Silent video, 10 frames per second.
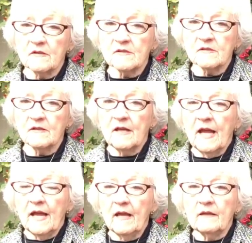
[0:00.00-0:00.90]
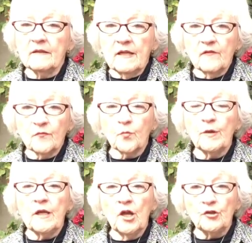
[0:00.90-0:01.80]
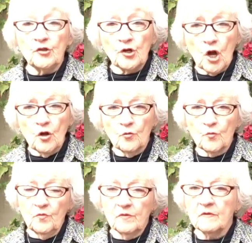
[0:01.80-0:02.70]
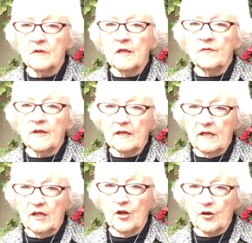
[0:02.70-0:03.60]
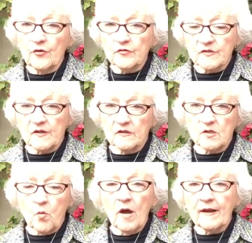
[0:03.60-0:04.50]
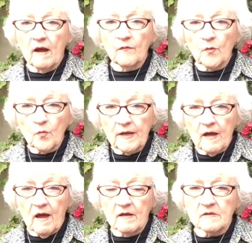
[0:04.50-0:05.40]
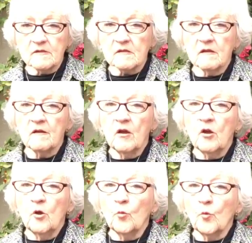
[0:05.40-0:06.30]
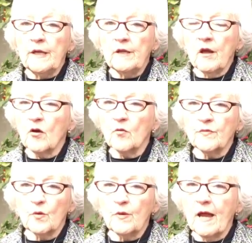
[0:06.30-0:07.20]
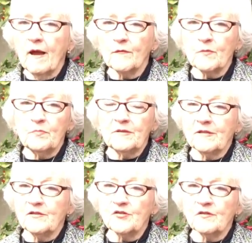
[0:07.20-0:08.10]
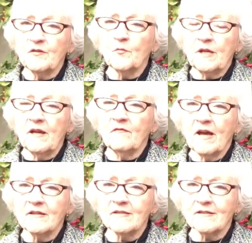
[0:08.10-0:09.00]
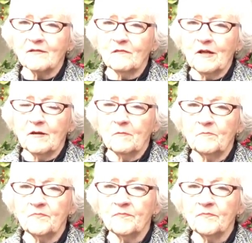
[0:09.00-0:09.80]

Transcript: us. And if we know that he hears us, whatever we ask, we know that we have the petition that we have asked of him.